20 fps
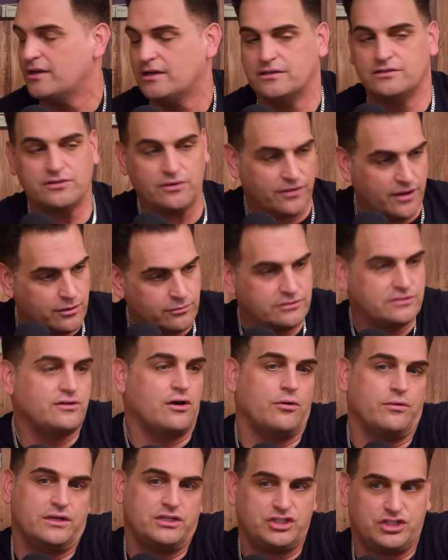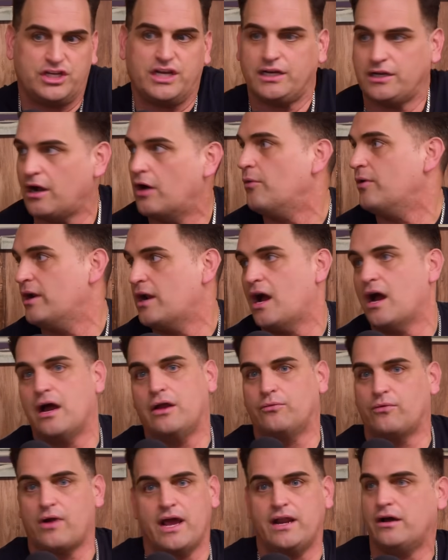So there was always shit going
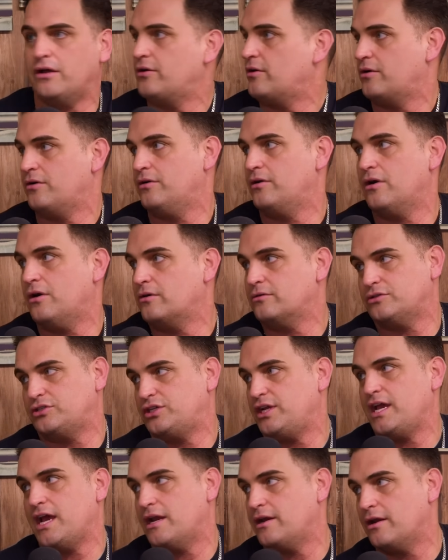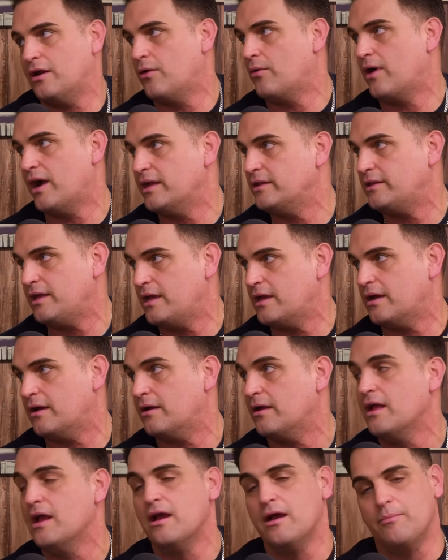on right under her nose. She had no
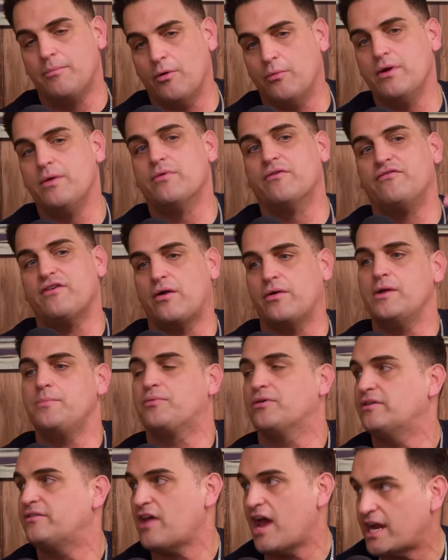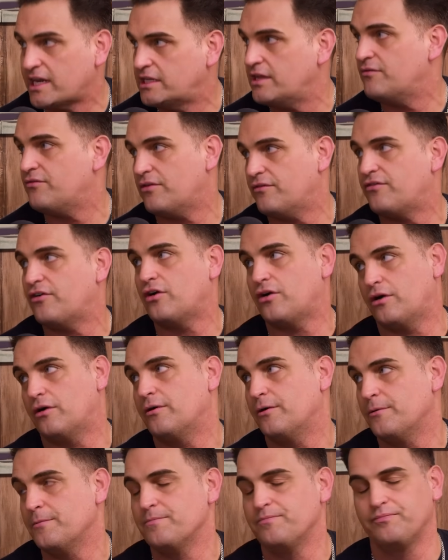idea. But we were very protective of her.
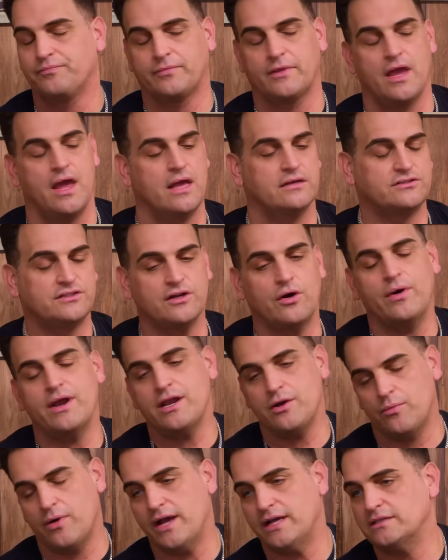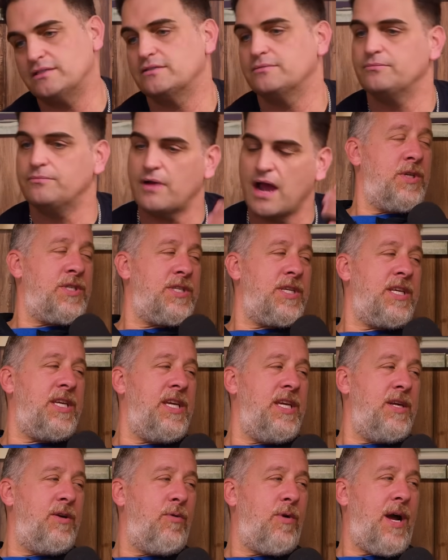So anyways. So what's the
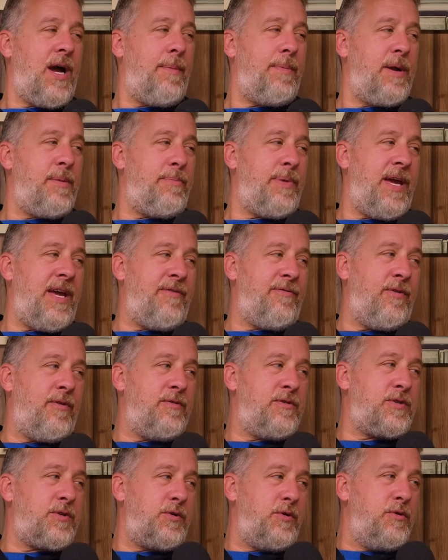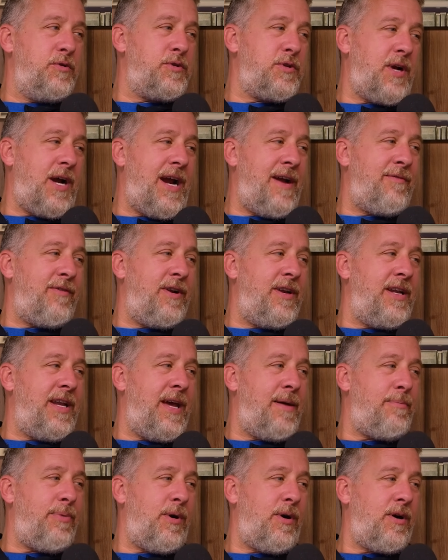key to robbing a payphone? Screwdriver in
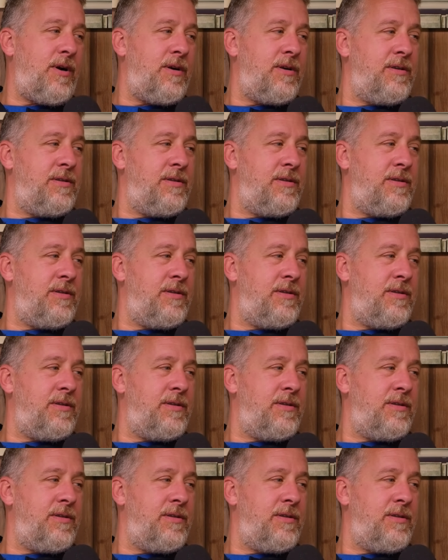that part?